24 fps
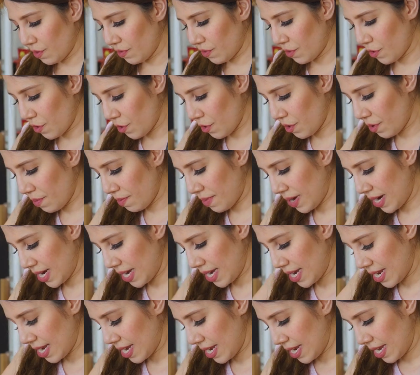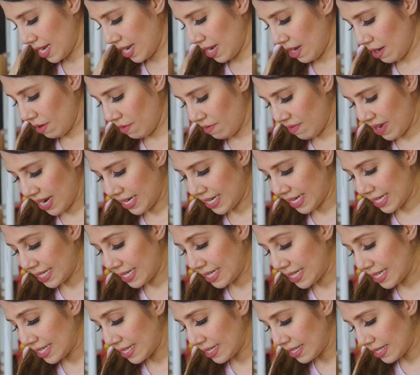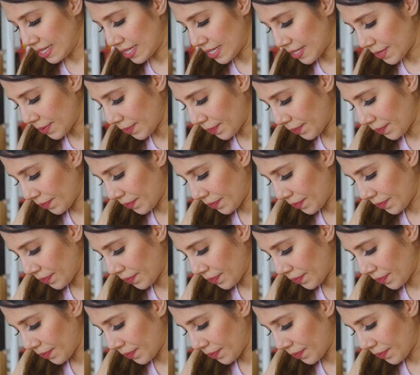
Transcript: I've got my red onions.